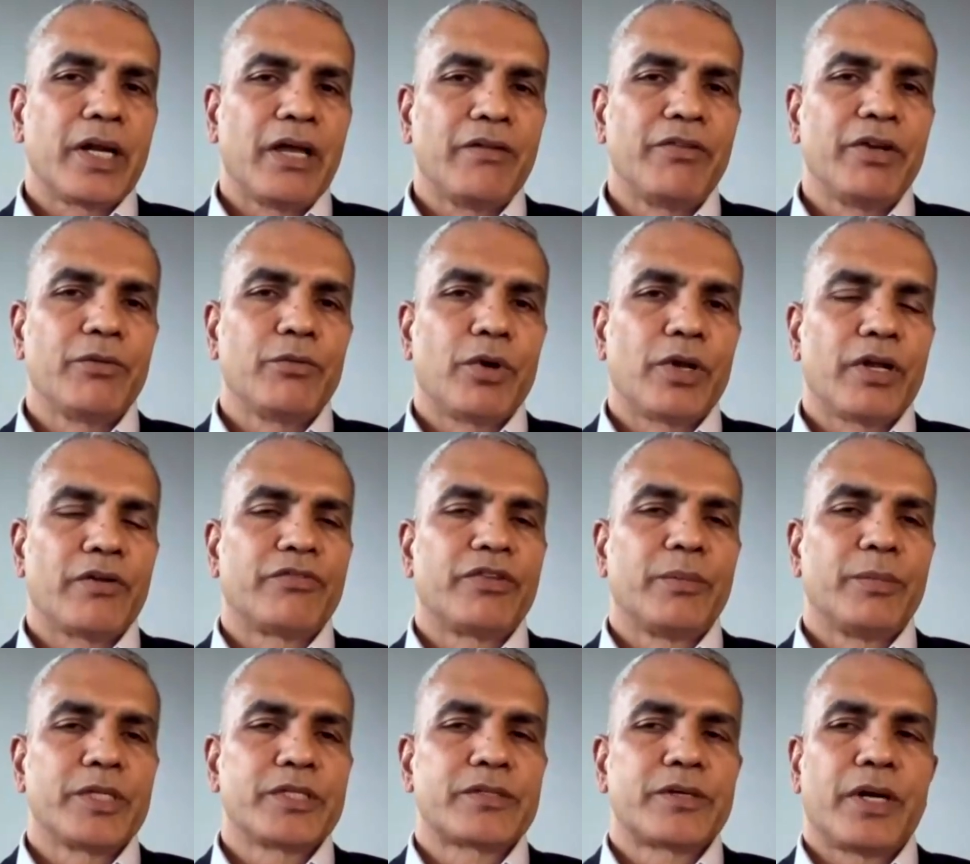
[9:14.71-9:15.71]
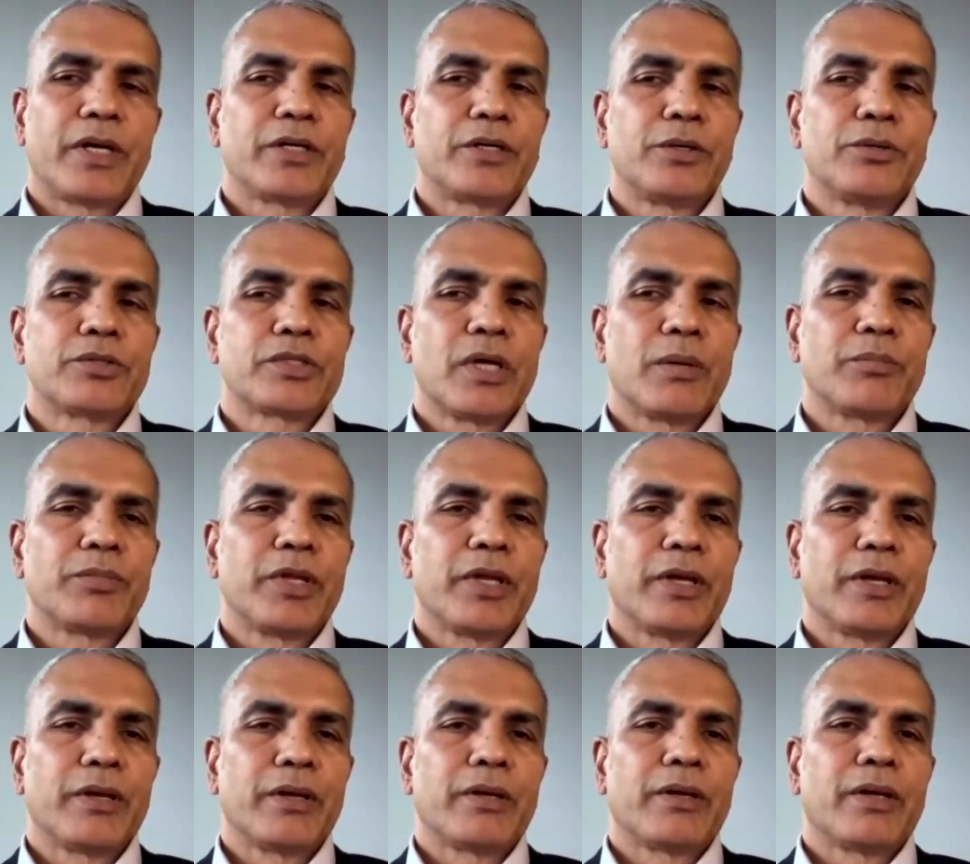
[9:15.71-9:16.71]
every one of them is trying to do
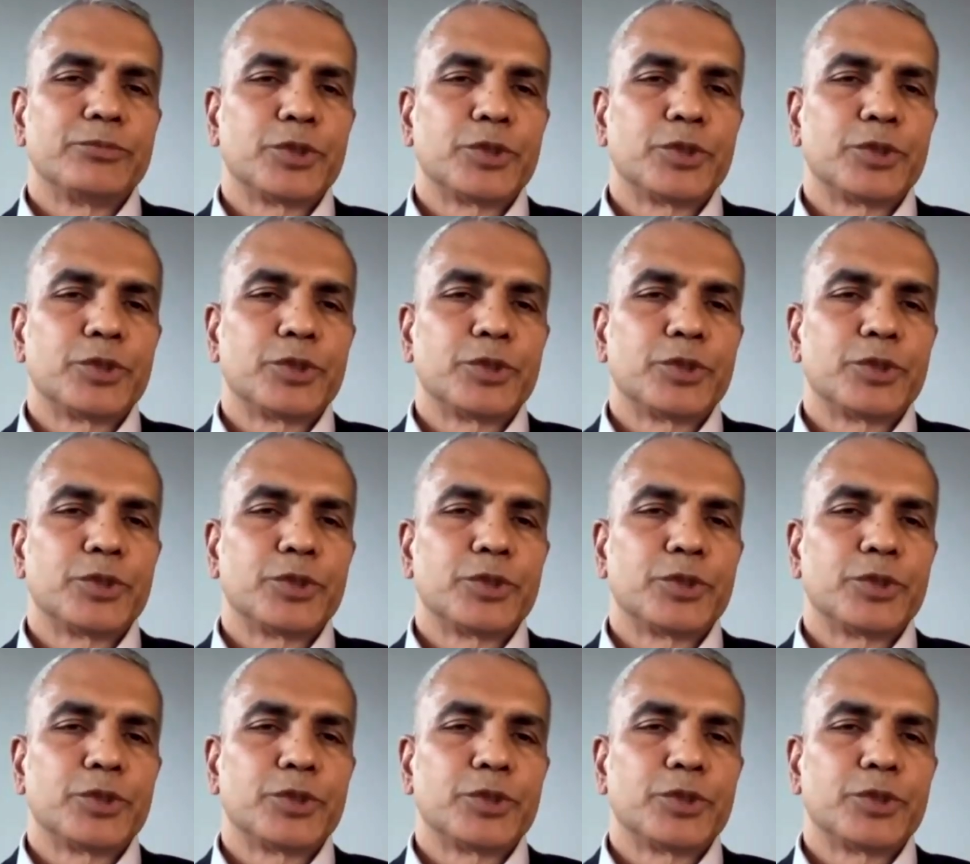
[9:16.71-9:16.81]
something